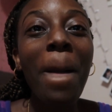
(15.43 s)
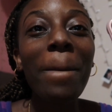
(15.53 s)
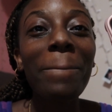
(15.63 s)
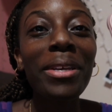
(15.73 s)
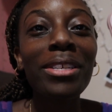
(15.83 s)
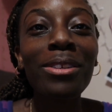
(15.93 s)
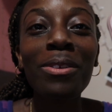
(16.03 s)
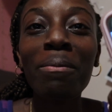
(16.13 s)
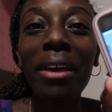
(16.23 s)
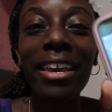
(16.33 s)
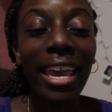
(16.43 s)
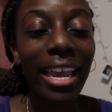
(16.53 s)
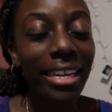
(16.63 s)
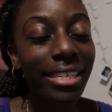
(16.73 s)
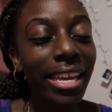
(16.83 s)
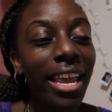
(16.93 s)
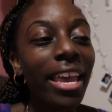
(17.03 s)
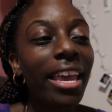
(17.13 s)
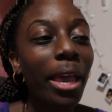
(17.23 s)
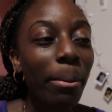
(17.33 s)
Miss You by Kate
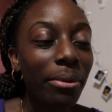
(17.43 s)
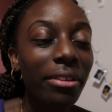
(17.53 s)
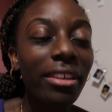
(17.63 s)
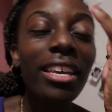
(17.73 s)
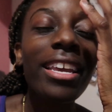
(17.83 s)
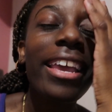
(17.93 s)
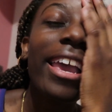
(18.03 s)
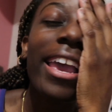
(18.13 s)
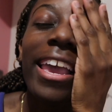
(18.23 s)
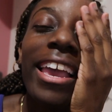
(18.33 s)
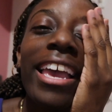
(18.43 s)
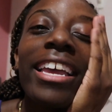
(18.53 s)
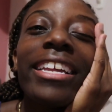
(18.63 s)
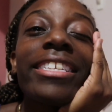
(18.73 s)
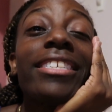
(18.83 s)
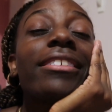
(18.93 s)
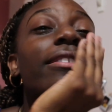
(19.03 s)
Eberling, and